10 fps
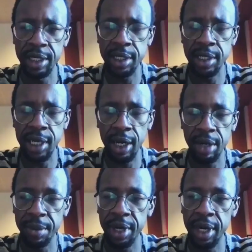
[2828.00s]
cities, I cannot
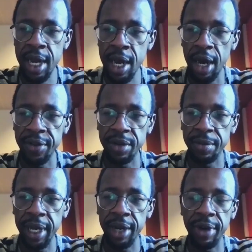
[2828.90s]
remember off the top
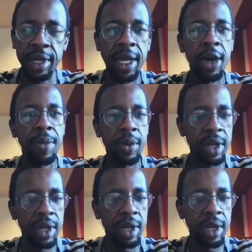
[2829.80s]
of my head right now, but
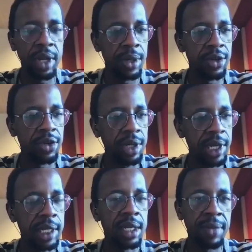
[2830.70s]
one of the cities they wanted to
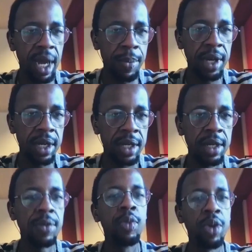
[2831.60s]
get some mapping
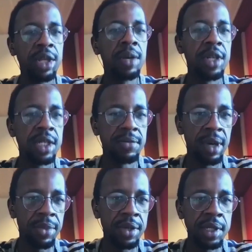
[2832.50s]
done with community
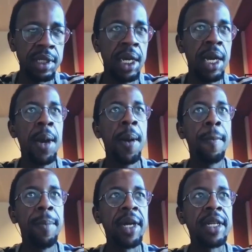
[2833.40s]
members.
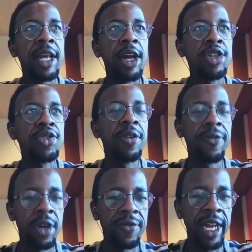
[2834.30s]
But they also
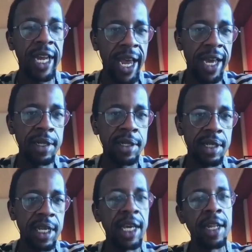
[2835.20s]
involved the
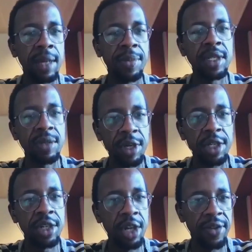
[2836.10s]
gangs in the
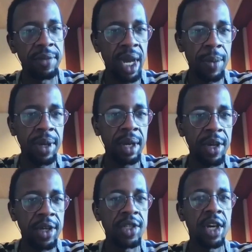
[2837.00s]
participation of the mapping
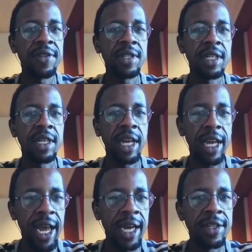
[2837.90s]
because obviously the
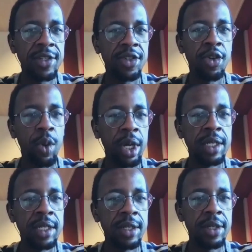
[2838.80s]
gangs don't
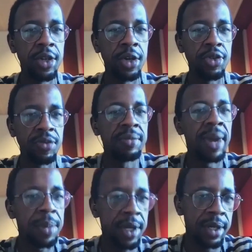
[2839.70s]
want, to be
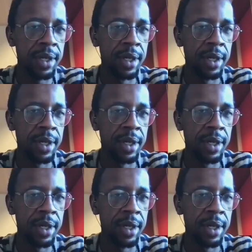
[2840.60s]
mapped.